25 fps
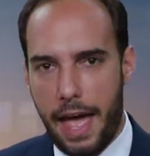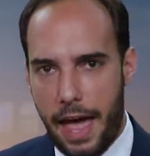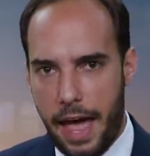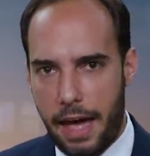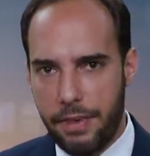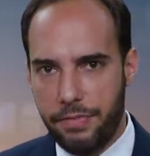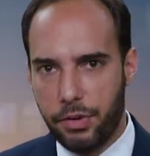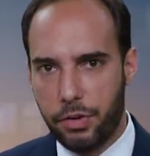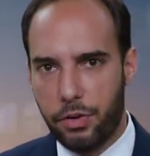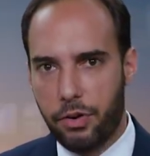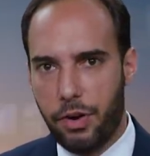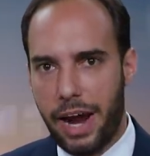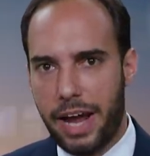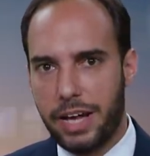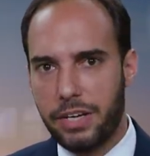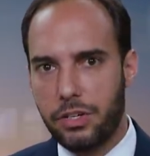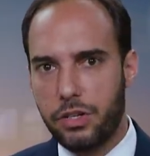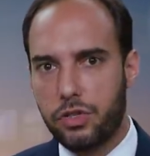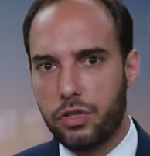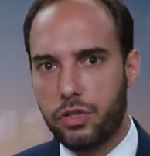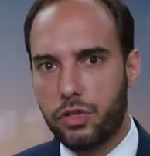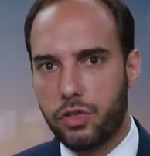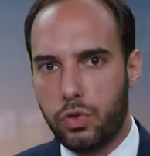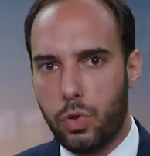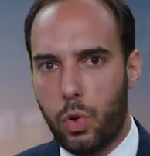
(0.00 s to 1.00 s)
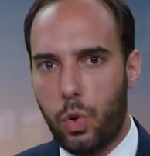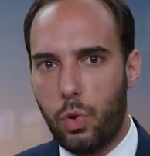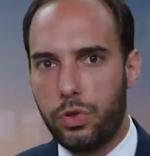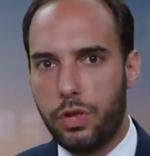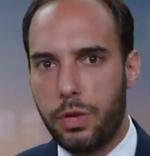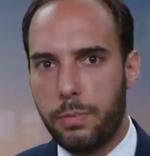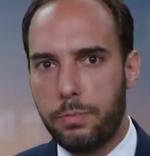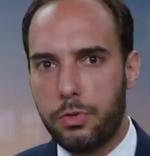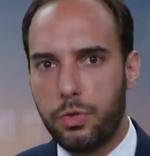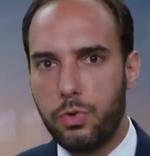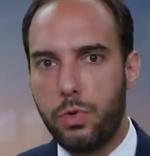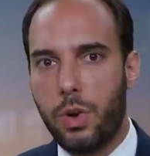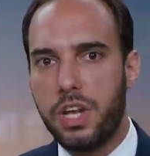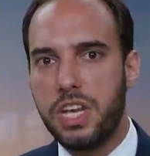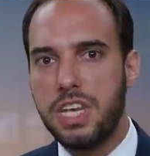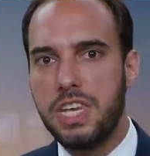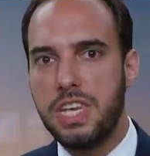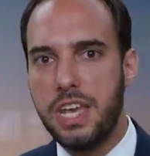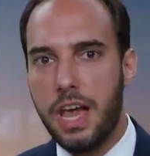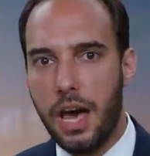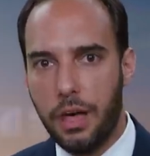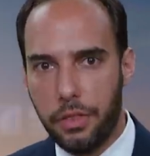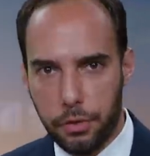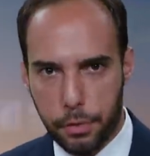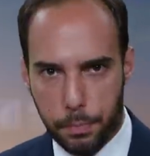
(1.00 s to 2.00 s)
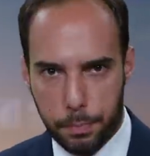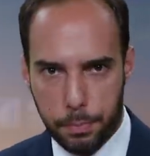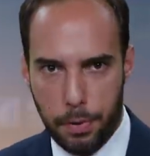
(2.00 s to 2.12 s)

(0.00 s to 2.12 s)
Evergrande sold them to another